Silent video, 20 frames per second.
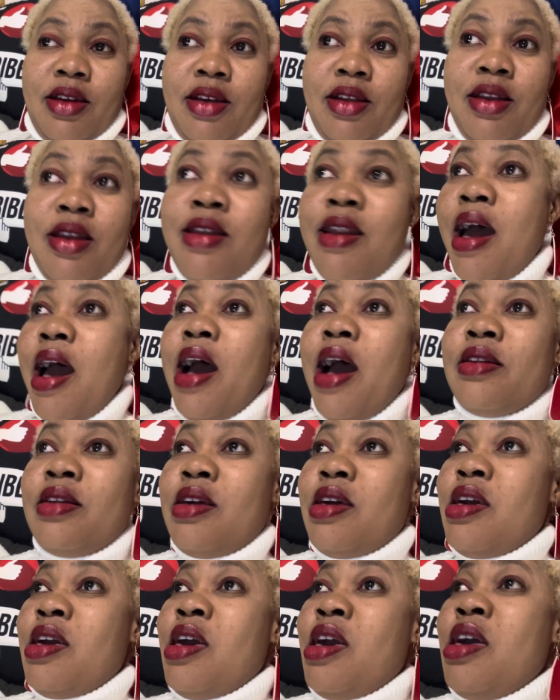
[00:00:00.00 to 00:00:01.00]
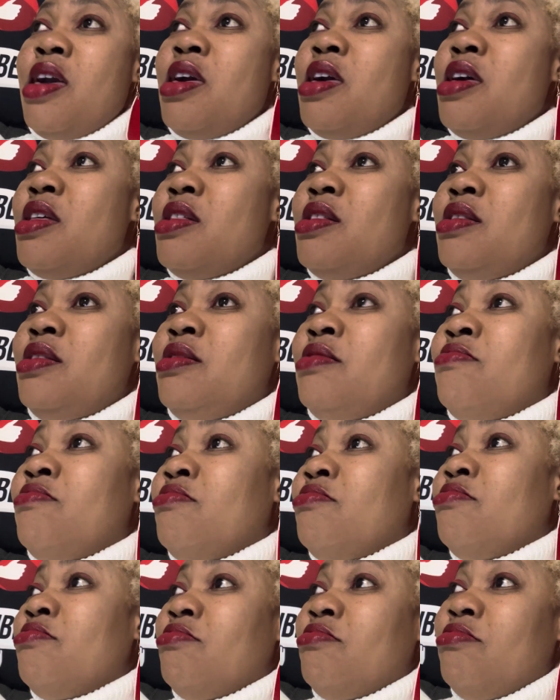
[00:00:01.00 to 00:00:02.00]
Not in
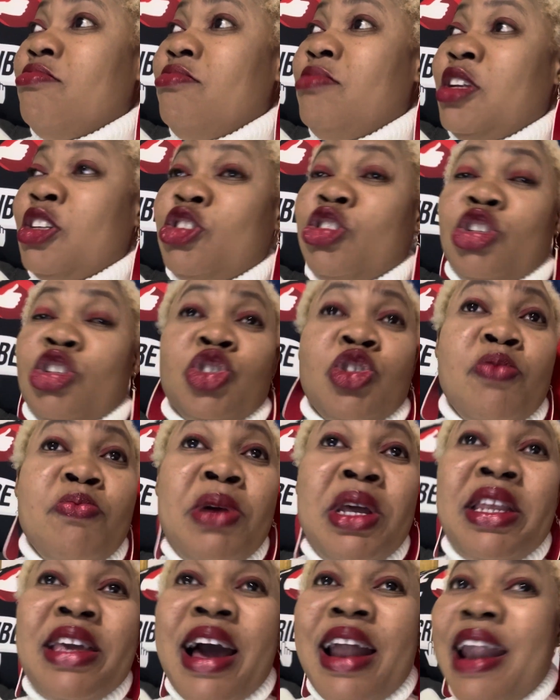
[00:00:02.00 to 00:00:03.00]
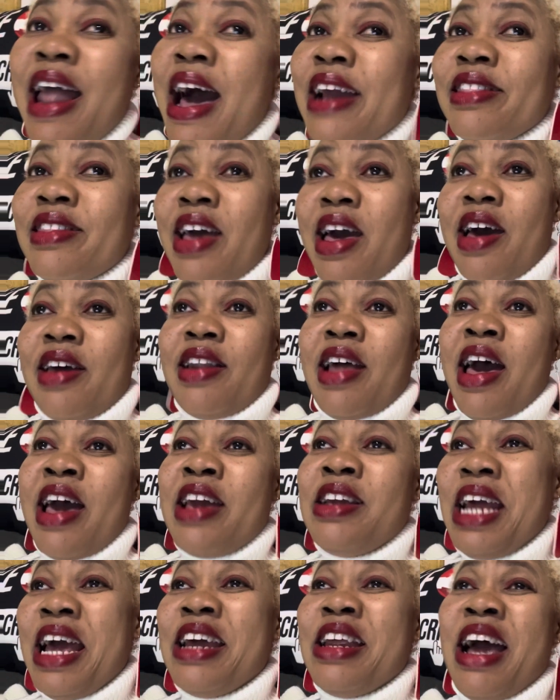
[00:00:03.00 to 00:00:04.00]
the social media like that.
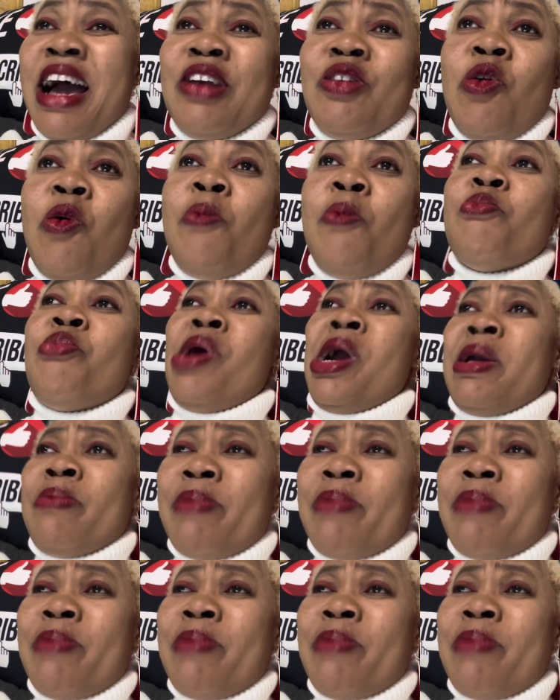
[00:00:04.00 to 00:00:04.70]
I don't bring